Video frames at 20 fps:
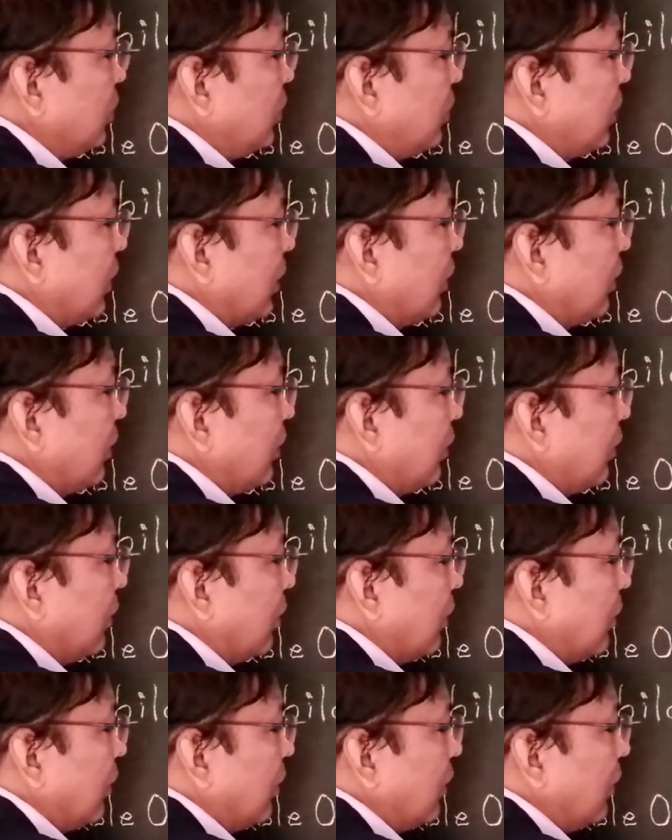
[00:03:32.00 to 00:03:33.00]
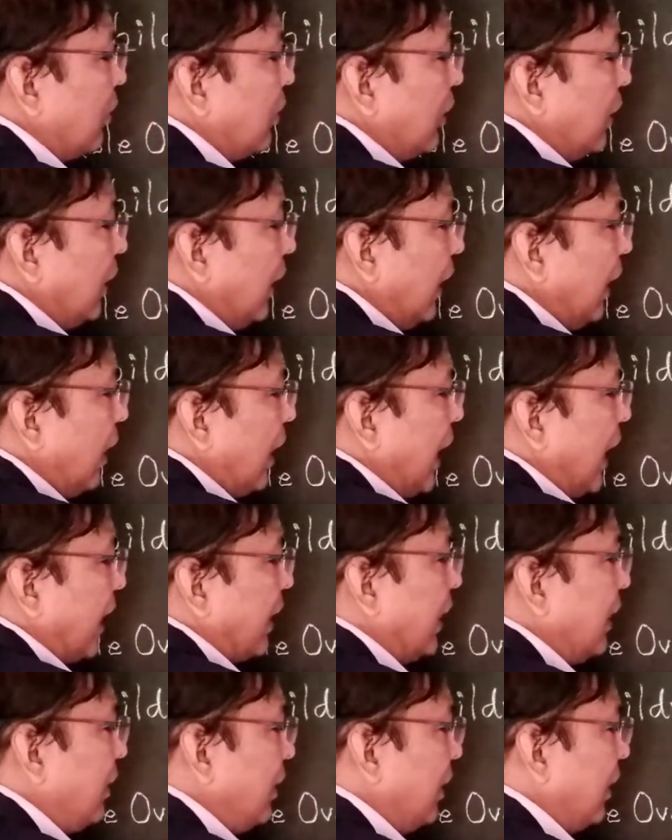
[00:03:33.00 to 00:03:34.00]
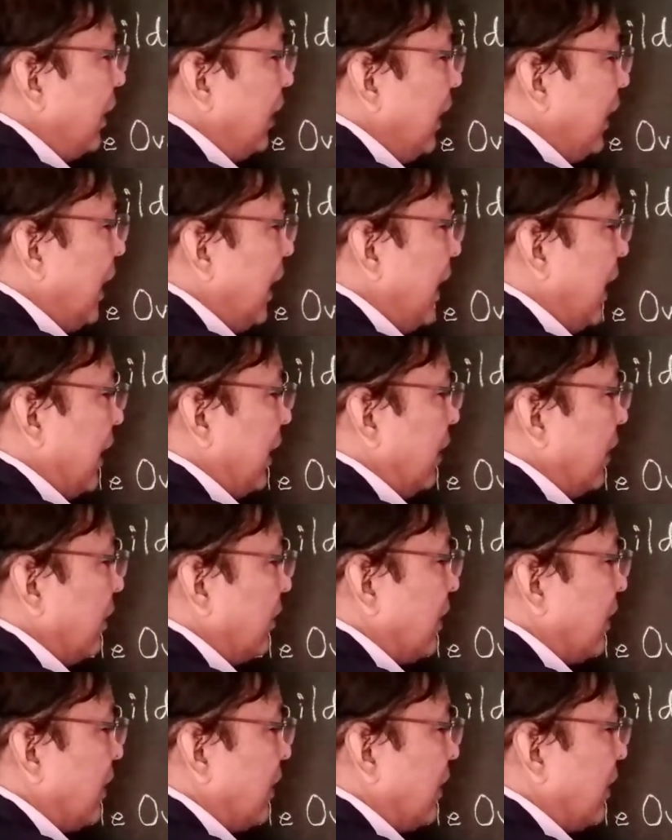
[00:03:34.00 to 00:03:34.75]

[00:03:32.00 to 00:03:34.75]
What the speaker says: to angle A.